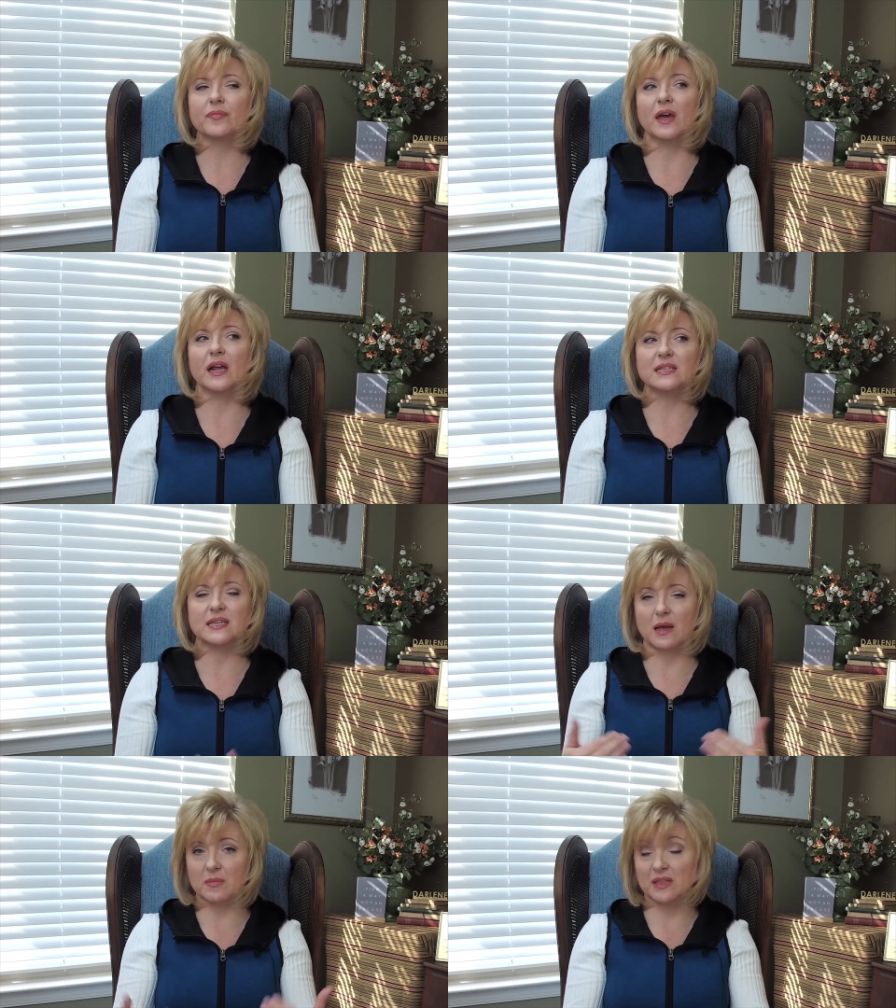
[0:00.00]
And I
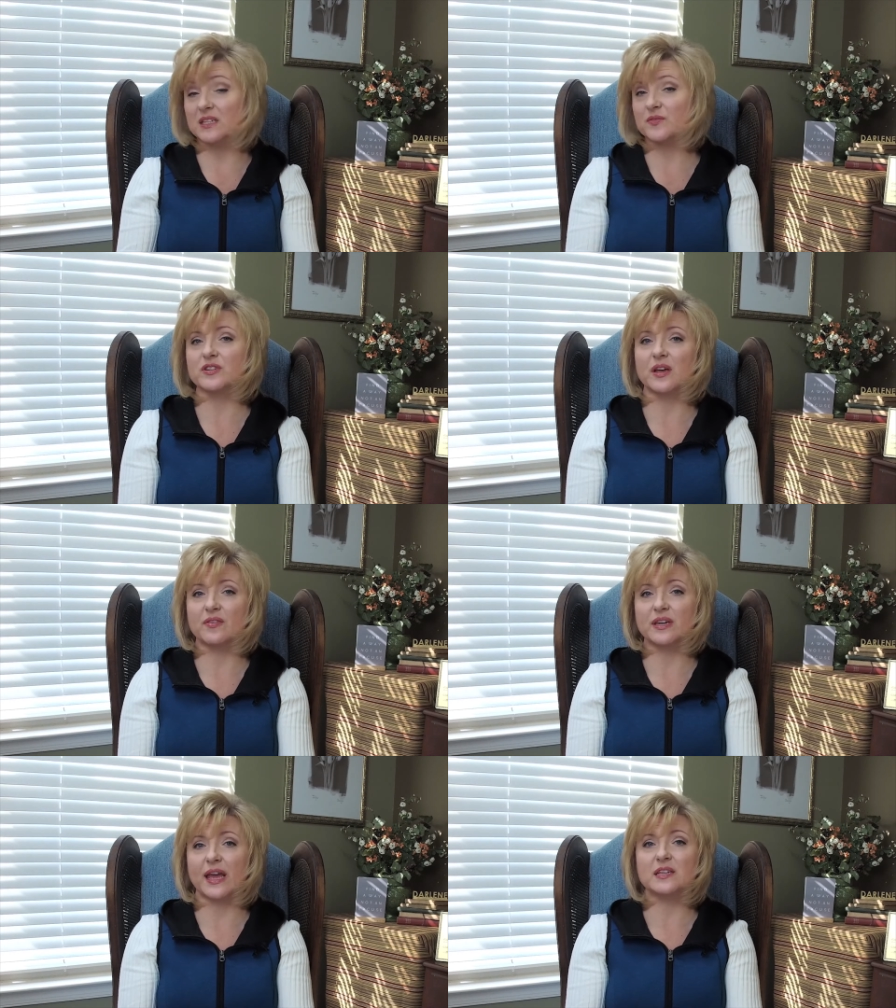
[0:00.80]
said, I'm in this for
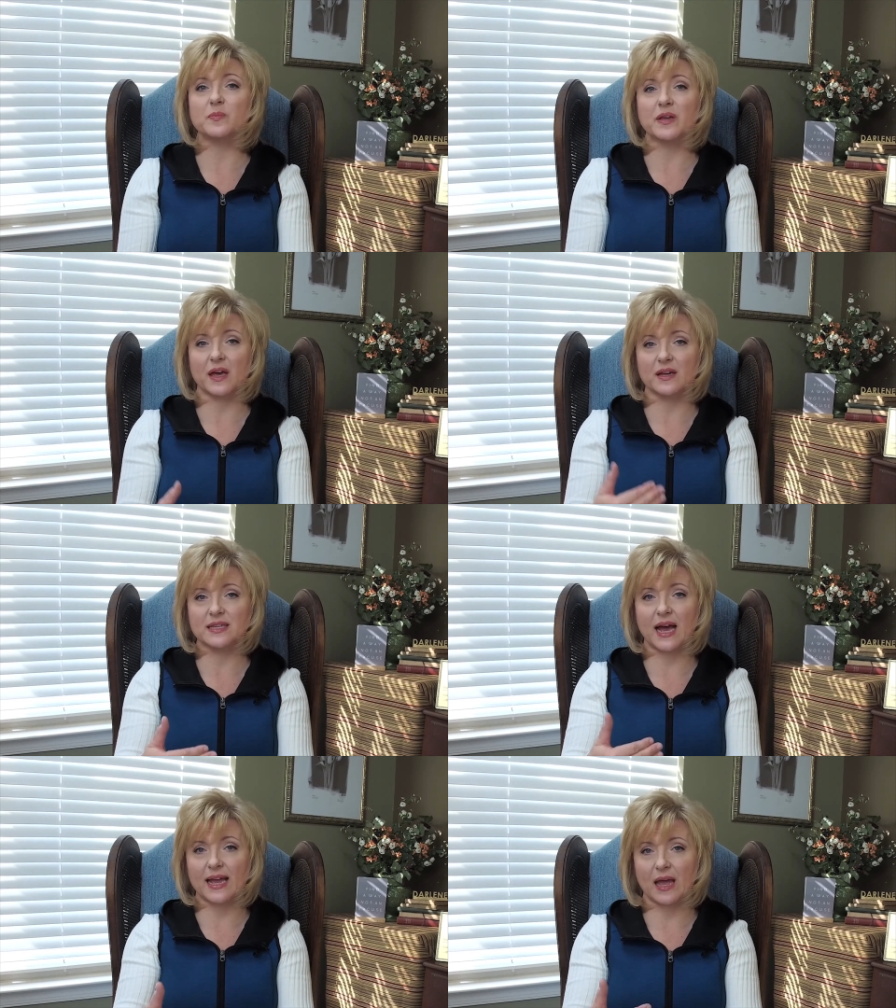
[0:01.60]
seven days because
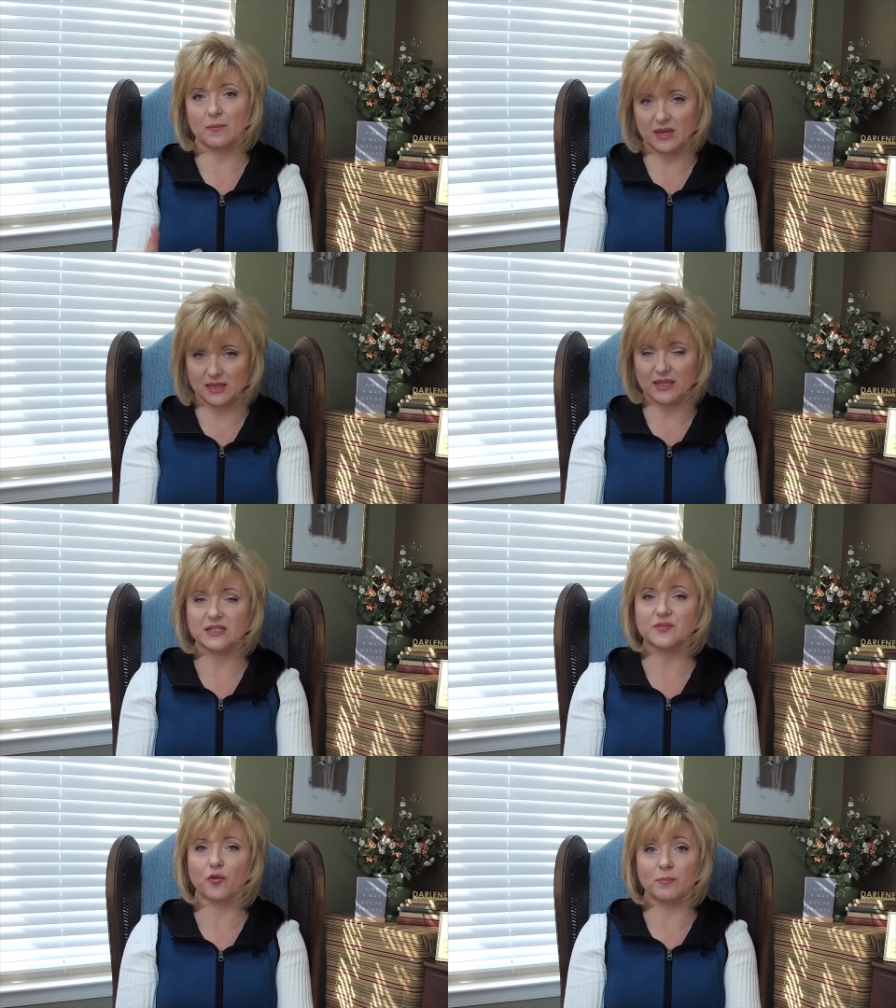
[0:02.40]
I am in
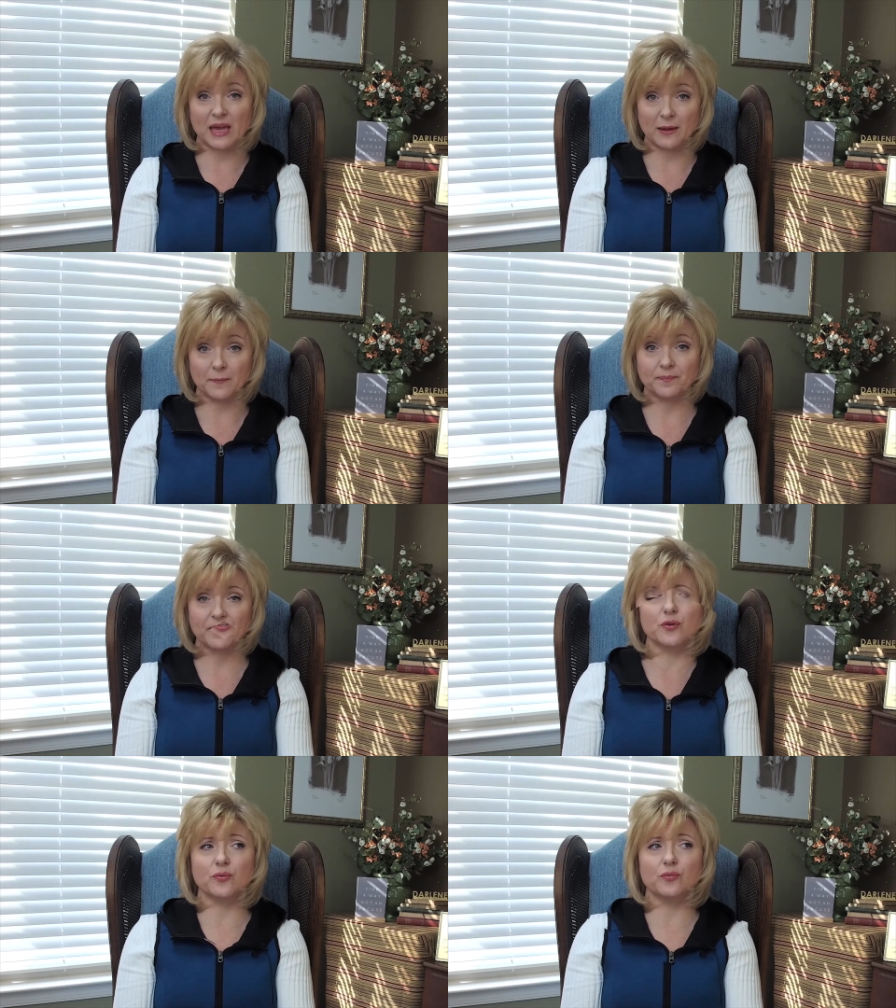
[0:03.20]
this for me.
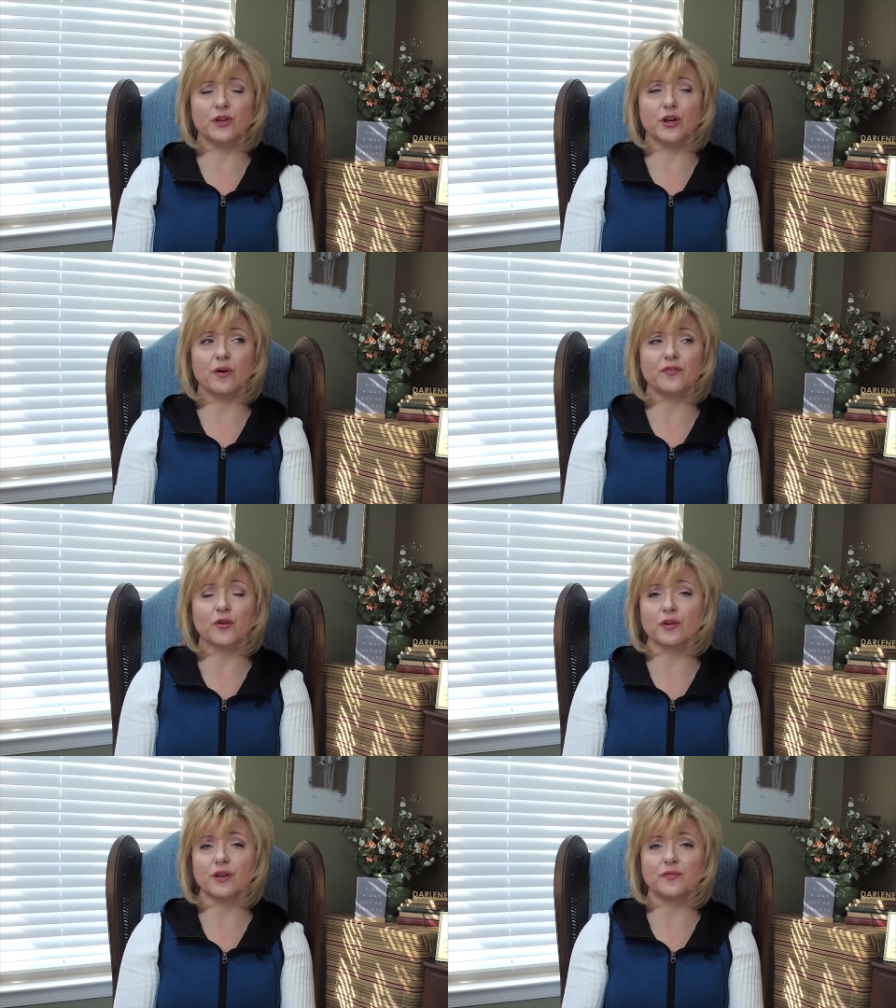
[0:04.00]
So, you know, if
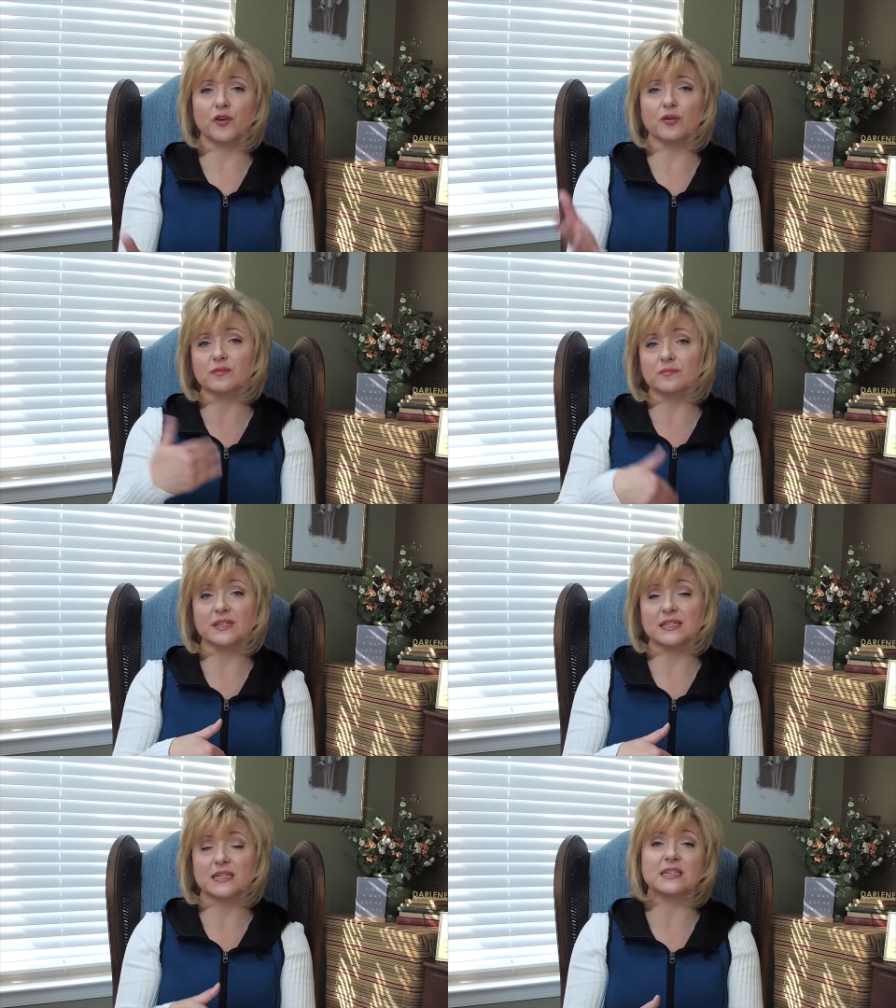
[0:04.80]
you're if you're
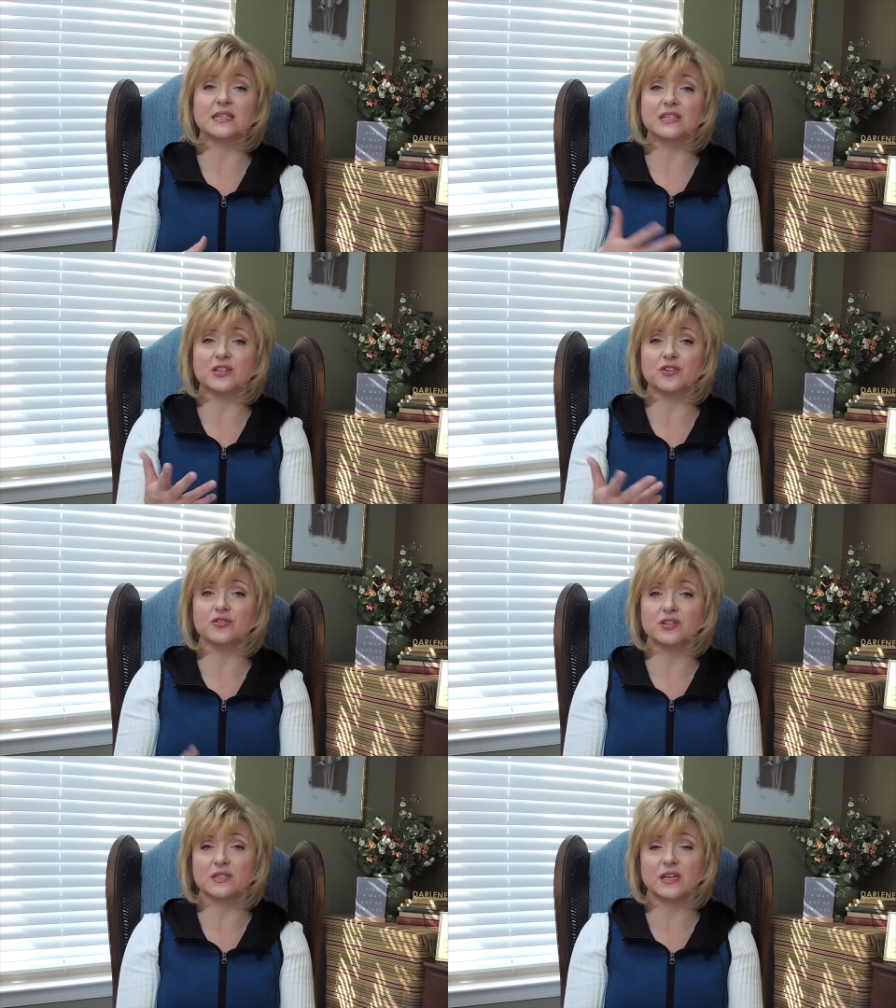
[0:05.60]
listening to this and you're
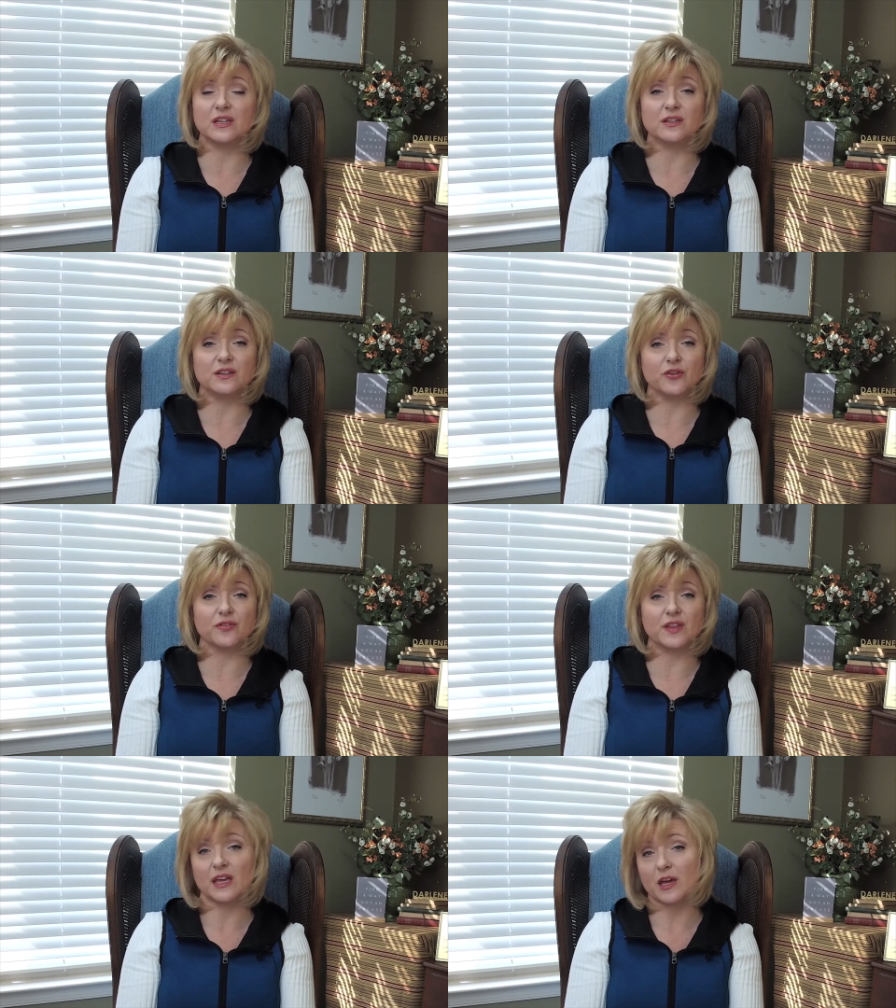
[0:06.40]
just and you're
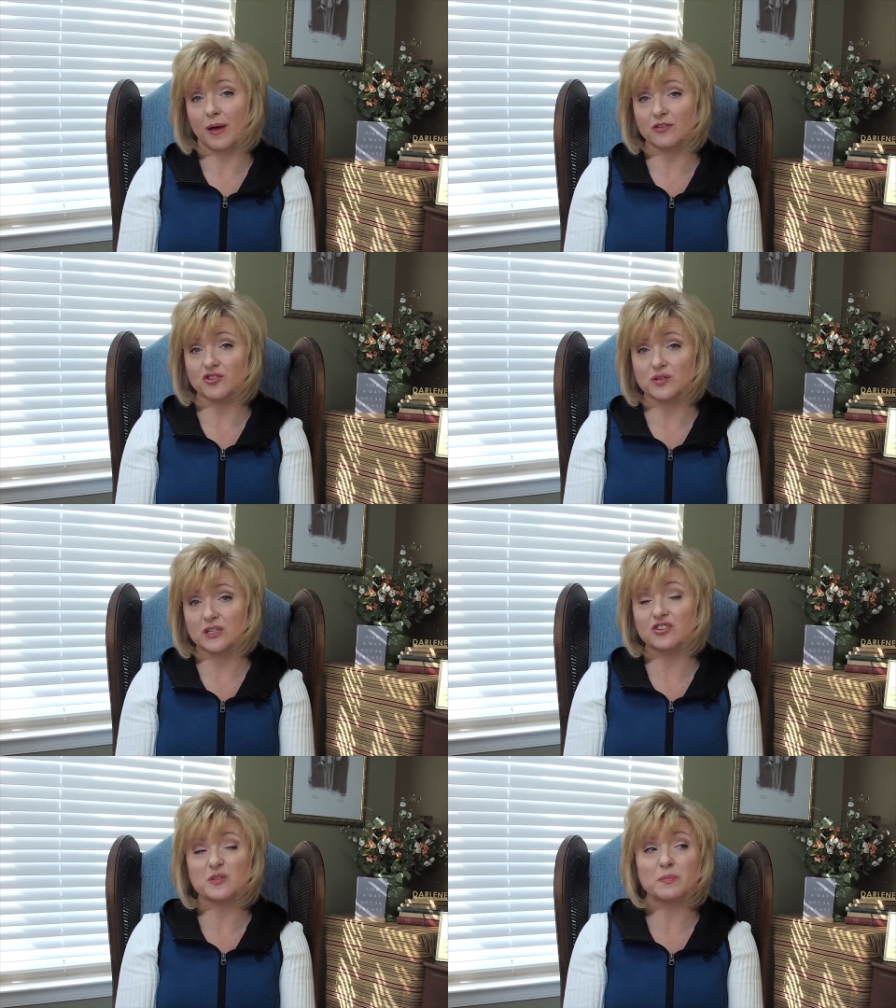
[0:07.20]
thinking about
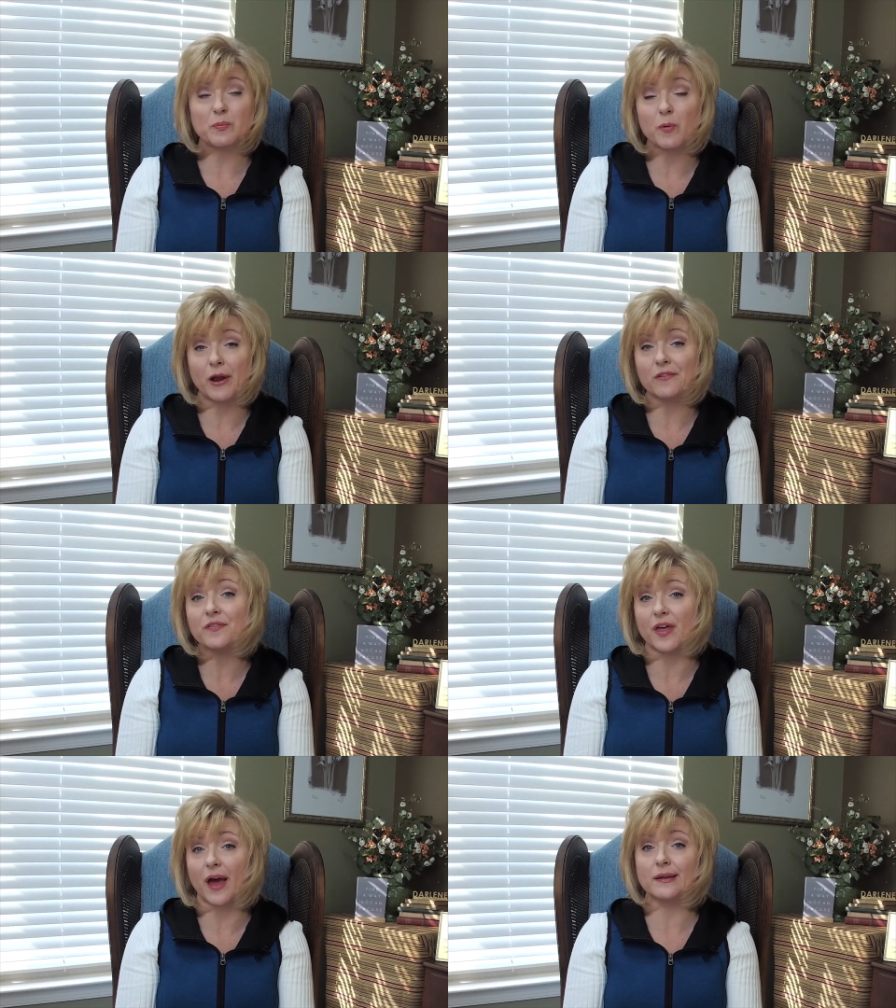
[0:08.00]
juicing, just be prepared
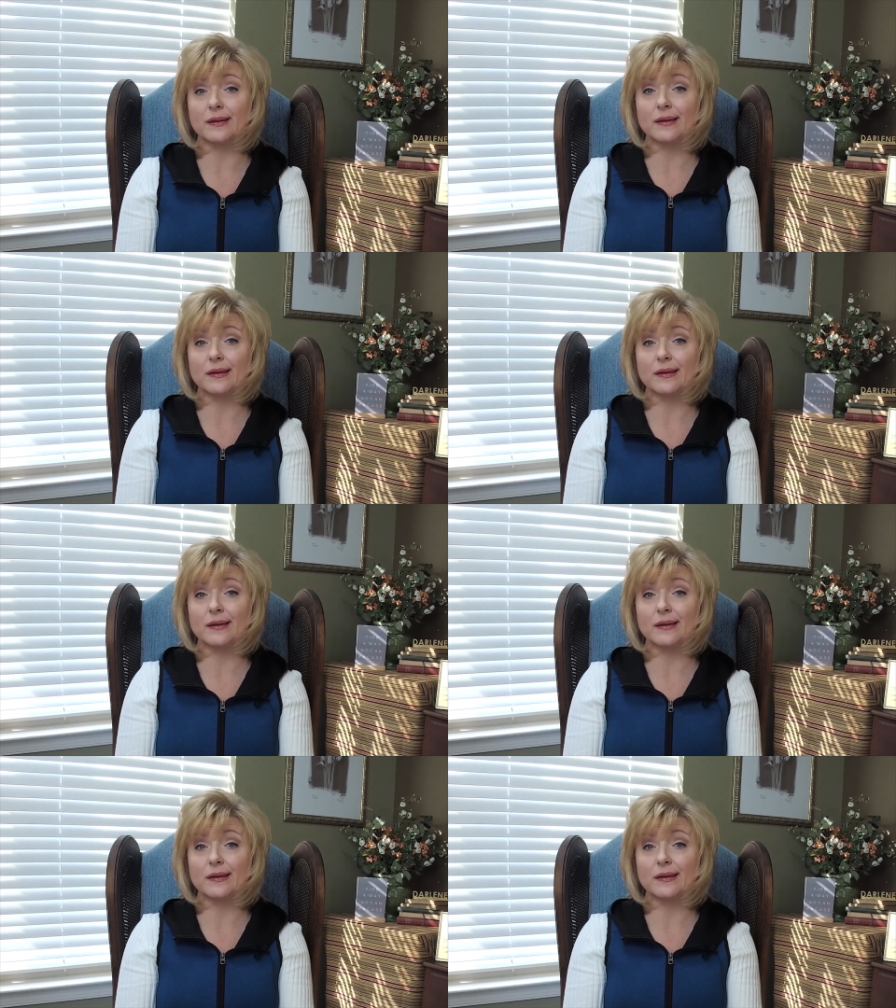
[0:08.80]
for that.